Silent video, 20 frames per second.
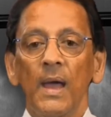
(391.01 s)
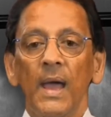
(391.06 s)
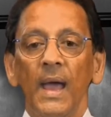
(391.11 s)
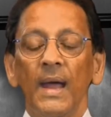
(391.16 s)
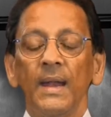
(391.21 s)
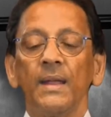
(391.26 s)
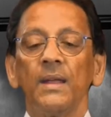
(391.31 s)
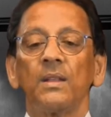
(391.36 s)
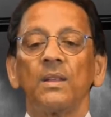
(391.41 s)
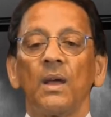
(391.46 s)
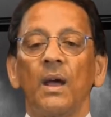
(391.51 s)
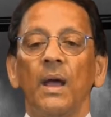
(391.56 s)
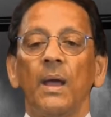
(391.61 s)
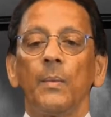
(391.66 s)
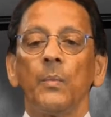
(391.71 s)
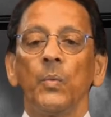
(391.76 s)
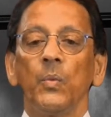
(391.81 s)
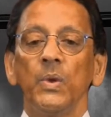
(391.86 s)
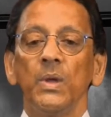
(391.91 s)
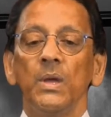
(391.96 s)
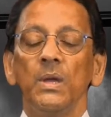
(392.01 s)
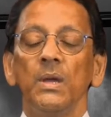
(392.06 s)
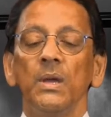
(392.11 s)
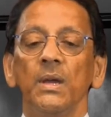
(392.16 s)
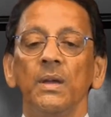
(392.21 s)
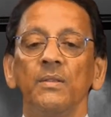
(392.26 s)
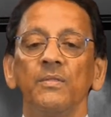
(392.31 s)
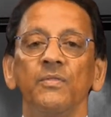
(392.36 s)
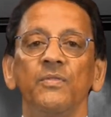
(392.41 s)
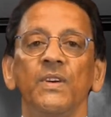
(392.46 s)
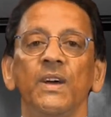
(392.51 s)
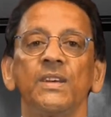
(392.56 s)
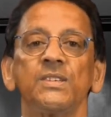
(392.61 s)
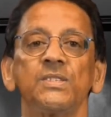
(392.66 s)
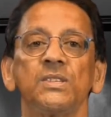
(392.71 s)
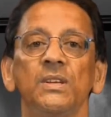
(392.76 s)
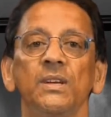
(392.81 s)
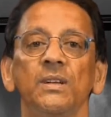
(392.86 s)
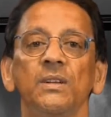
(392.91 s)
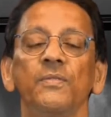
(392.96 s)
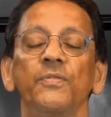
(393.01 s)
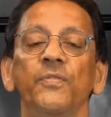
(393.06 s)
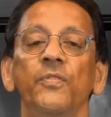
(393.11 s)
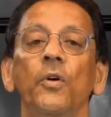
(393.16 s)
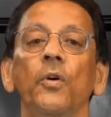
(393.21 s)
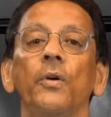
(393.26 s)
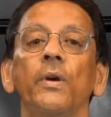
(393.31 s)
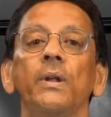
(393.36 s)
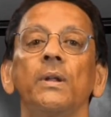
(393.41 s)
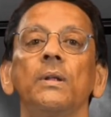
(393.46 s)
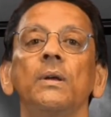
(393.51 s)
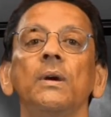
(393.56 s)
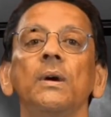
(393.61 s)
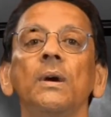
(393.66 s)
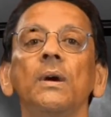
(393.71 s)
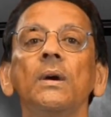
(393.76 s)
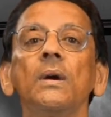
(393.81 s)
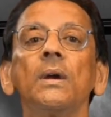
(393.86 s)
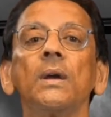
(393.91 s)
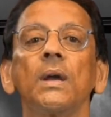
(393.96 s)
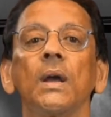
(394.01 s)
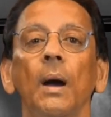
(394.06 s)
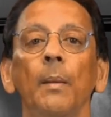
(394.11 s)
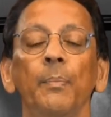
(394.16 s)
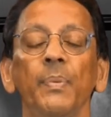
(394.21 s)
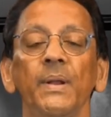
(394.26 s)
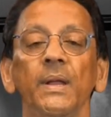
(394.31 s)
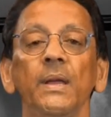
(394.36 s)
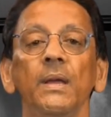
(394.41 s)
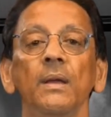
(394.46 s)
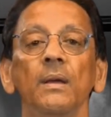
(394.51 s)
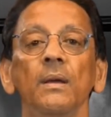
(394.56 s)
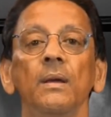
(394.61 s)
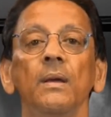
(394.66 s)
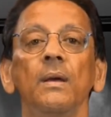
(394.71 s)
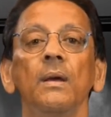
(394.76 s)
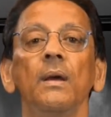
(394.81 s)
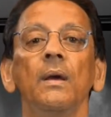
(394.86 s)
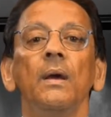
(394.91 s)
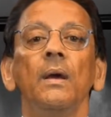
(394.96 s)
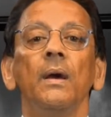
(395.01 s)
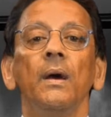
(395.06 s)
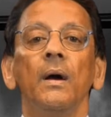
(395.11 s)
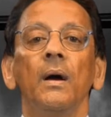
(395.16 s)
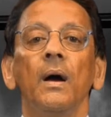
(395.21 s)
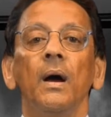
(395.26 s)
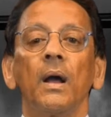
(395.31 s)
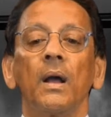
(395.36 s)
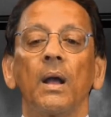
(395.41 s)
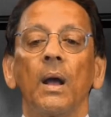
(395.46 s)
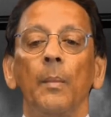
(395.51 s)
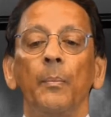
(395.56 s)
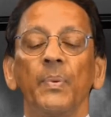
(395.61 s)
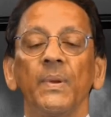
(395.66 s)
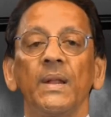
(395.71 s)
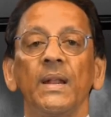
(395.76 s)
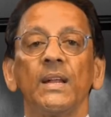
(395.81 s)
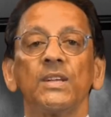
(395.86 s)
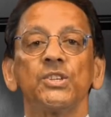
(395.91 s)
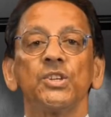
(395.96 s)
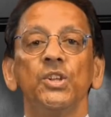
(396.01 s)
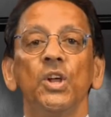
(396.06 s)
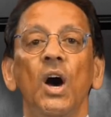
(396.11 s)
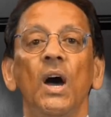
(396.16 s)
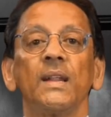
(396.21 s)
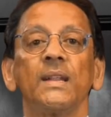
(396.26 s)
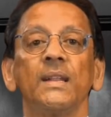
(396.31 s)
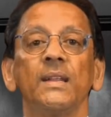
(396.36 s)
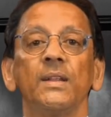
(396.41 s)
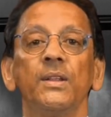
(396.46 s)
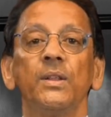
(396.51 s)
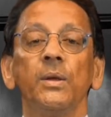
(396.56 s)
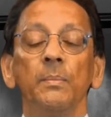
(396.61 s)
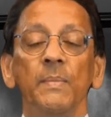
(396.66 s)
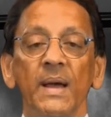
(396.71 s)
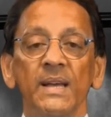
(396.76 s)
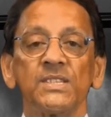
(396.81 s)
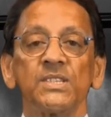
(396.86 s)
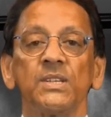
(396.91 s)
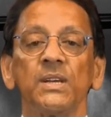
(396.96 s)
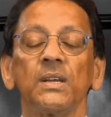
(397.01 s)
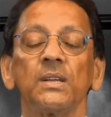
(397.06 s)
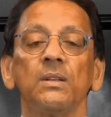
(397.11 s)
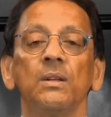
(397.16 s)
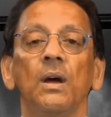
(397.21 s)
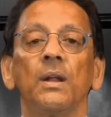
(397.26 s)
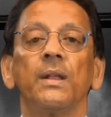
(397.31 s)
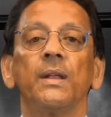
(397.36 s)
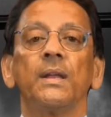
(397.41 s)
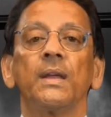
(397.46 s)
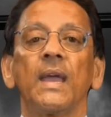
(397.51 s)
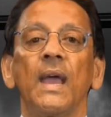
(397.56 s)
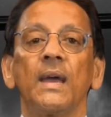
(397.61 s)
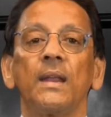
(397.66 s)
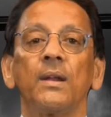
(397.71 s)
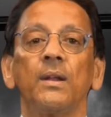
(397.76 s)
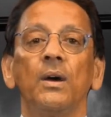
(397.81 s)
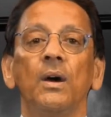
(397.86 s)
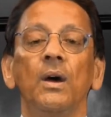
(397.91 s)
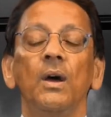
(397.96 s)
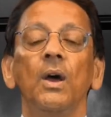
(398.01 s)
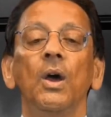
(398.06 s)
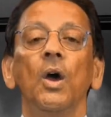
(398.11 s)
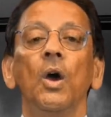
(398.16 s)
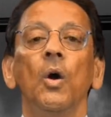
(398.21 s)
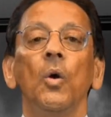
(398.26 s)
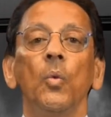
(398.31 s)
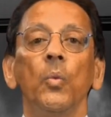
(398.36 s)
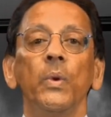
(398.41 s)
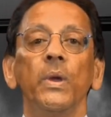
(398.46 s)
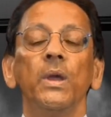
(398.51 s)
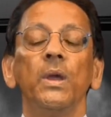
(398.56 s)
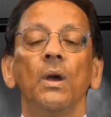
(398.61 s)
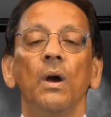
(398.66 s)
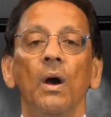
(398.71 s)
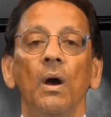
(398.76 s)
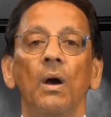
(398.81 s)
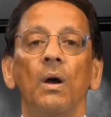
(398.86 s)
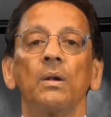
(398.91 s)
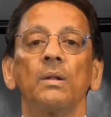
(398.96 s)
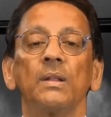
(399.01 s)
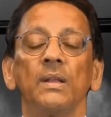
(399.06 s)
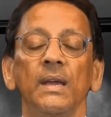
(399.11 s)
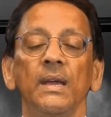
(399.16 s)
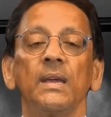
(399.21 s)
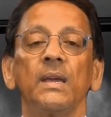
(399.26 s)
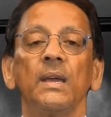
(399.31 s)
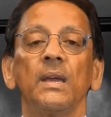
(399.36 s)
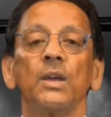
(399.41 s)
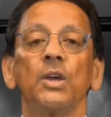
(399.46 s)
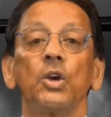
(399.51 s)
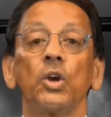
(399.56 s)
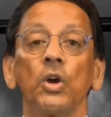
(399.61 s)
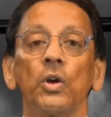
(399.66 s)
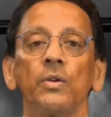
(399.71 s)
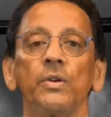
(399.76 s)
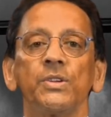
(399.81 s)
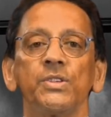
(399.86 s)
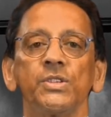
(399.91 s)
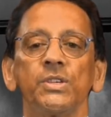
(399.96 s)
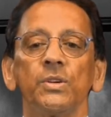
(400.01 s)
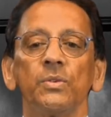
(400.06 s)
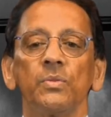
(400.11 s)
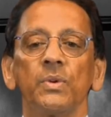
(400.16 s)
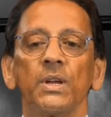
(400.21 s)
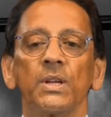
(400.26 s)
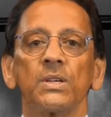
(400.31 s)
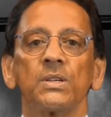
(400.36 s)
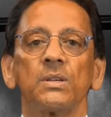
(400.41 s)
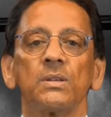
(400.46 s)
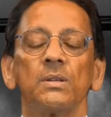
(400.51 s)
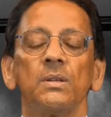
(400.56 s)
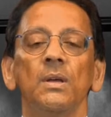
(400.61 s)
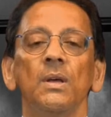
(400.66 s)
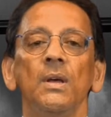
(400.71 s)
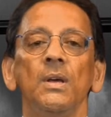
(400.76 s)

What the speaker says: Anytime we invest in a foreign company, a company that's not domestic, not in Canada, we are taking currency risk.